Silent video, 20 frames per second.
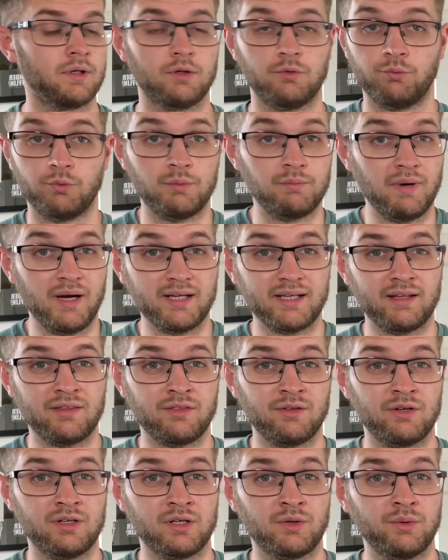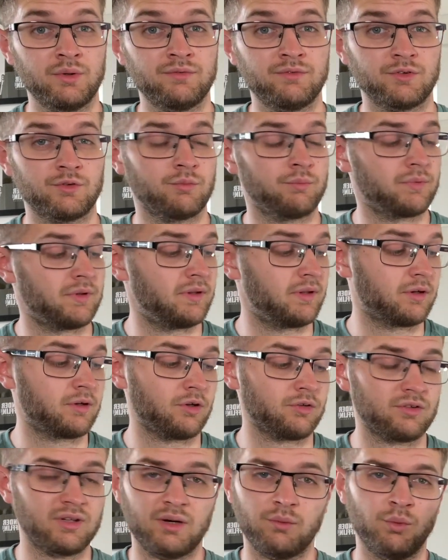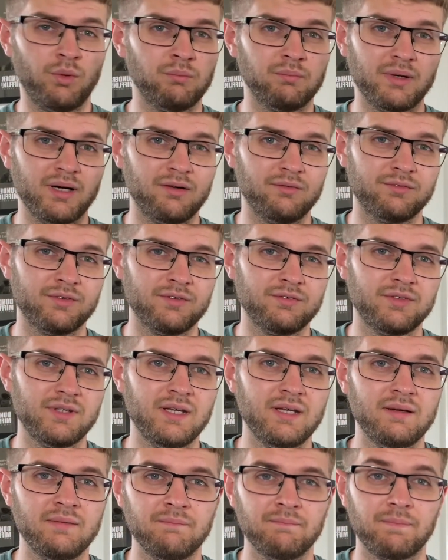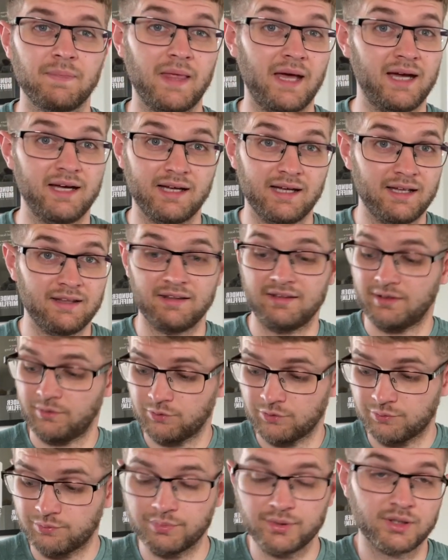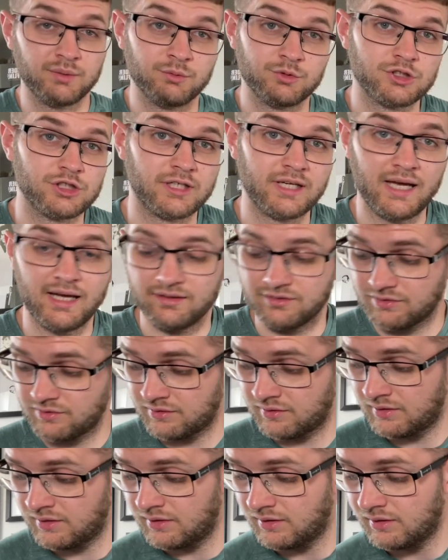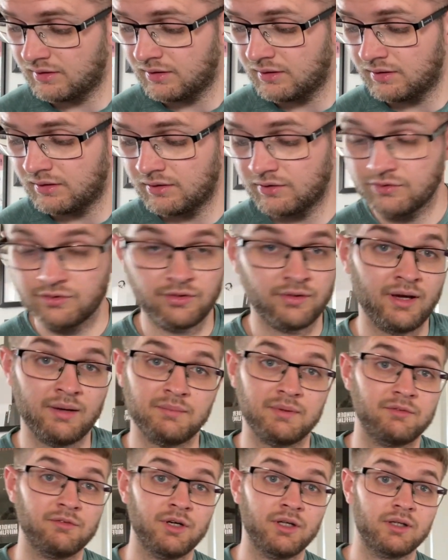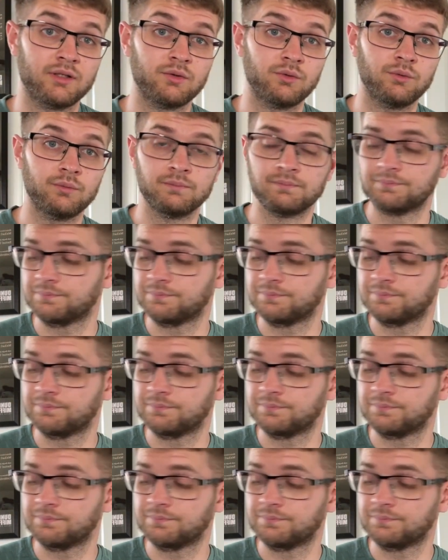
we might get 30 quid for something that costs like £1.50. That was pretty much a guess. So that'd be really cool.